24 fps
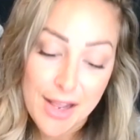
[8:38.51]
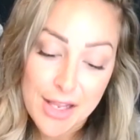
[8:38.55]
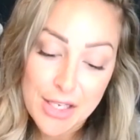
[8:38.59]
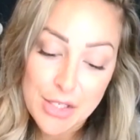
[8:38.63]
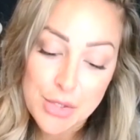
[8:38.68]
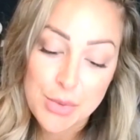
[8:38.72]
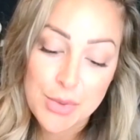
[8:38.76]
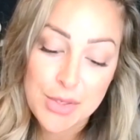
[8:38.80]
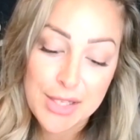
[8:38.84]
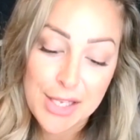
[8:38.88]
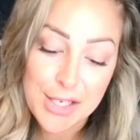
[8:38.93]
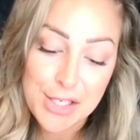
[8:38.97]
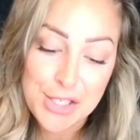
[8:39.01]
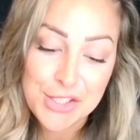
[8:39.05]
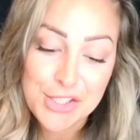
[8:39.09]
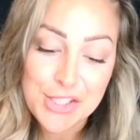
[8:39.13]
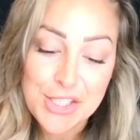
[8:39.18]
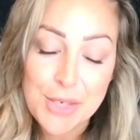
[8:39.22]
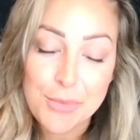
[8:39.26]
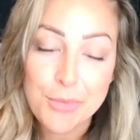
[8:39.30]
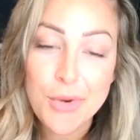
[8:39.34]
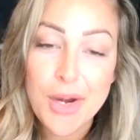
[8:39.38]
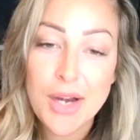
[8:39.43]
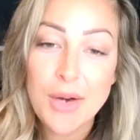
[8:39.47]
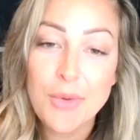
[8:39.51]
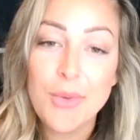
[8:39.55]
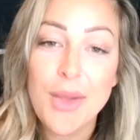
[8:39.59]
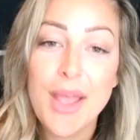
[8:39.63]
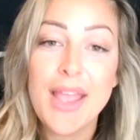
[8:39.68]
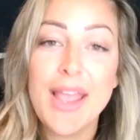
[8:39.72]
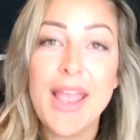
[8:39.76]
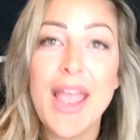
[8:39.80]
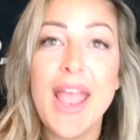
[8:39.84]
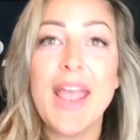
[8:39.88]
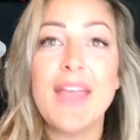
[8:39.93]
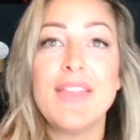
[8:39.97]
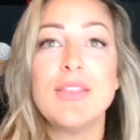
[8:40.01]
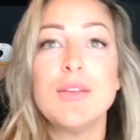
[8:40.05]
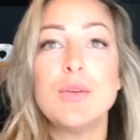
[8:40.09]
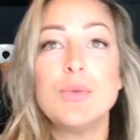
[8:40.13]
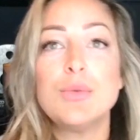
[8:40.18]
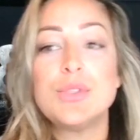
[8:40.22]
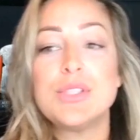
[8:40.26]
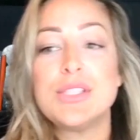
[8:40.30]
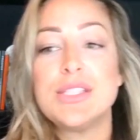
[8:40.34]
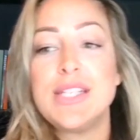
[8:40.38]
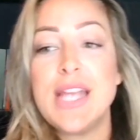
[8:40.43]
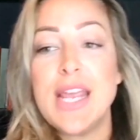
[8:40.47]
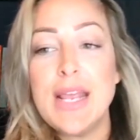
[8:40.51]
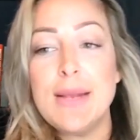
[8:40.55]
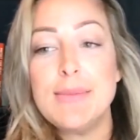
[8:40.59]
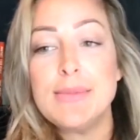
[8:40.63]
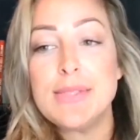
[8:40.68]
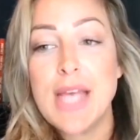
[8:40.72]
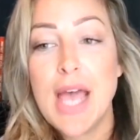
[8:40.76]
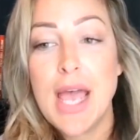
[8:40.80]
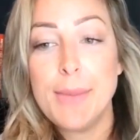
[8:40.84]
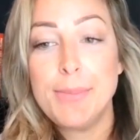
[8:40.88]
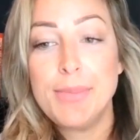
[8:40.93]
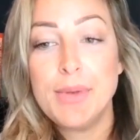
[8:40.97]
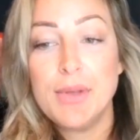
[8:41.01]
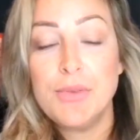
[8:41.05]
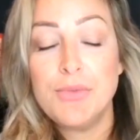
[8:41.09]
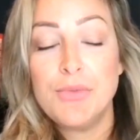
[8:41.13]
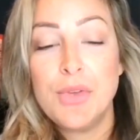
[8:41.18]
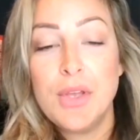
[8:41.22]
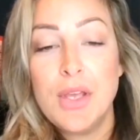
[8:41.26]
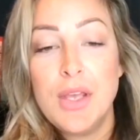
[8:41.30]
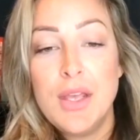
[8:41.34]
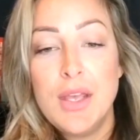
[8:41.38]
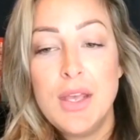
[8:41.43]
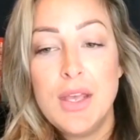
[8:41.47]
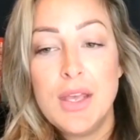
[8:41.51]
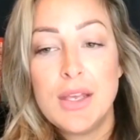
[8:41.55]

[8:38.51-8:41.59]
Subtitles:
I got into a relationship right away, and the same type of